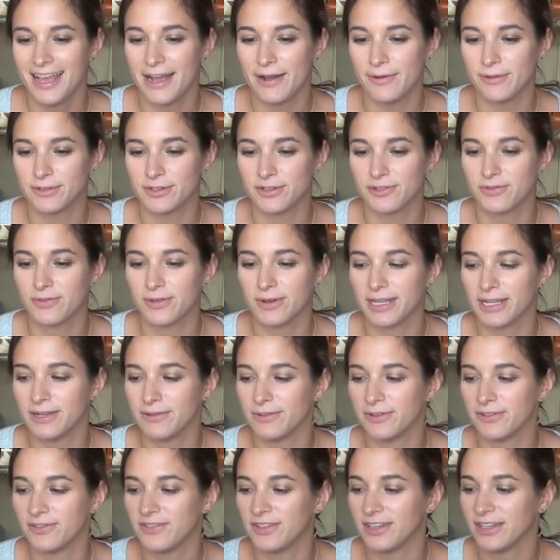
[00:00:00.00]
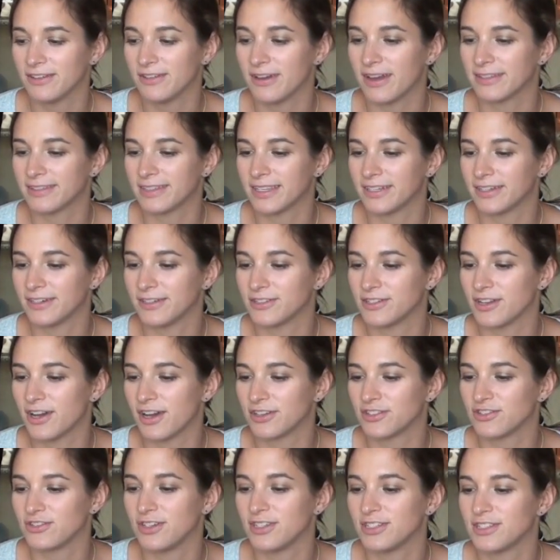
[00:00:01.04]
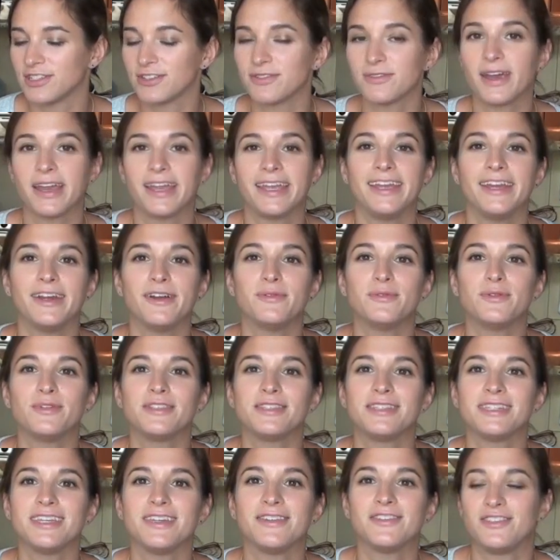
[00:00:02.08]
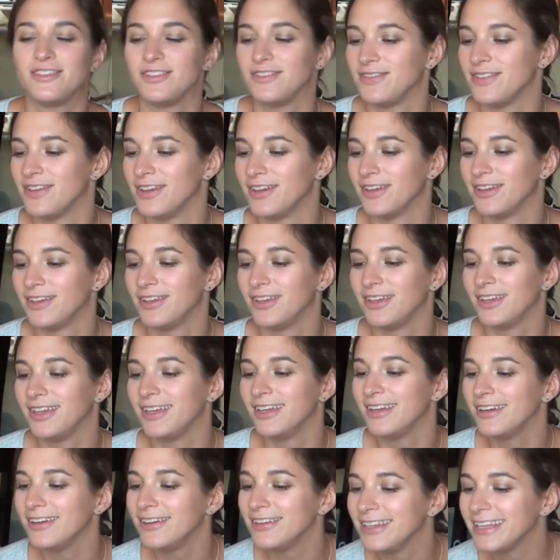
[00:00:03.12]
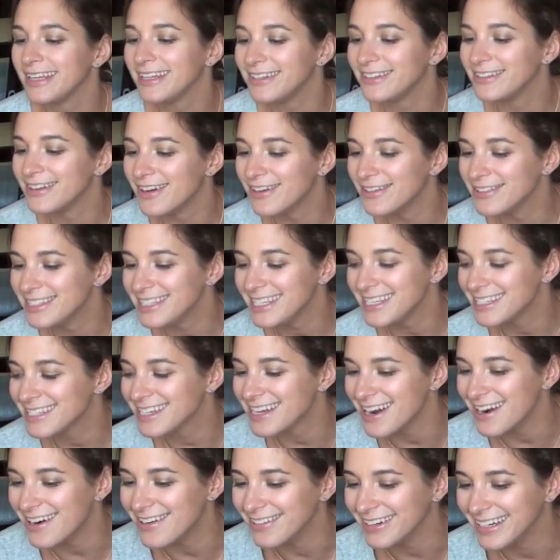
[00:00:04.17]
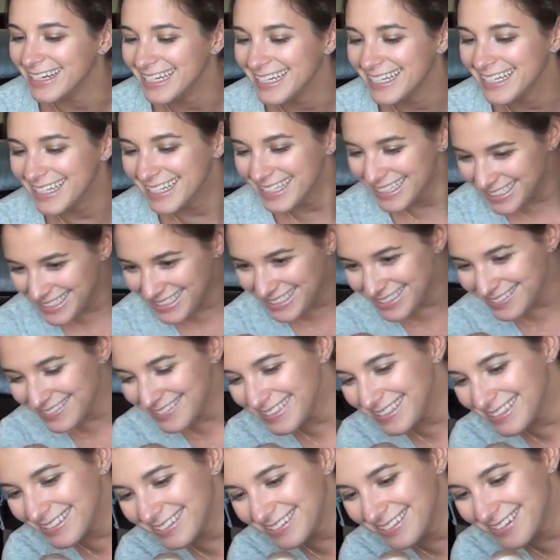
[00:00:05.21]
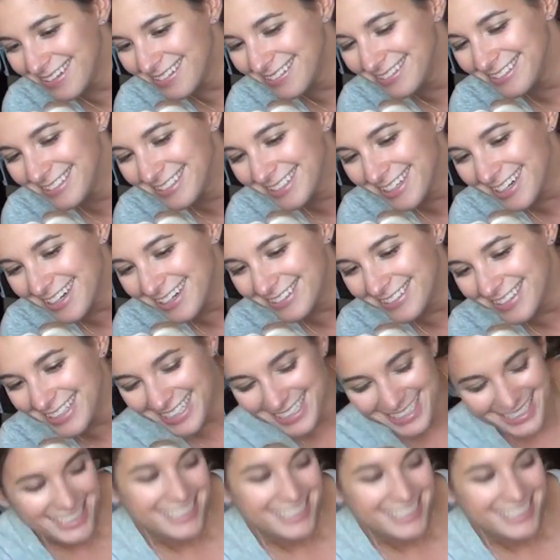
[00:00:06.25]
I wonder if Winnie will figure out that her dog treats are right here. We'll see if her little nose is going. Is your little nose going?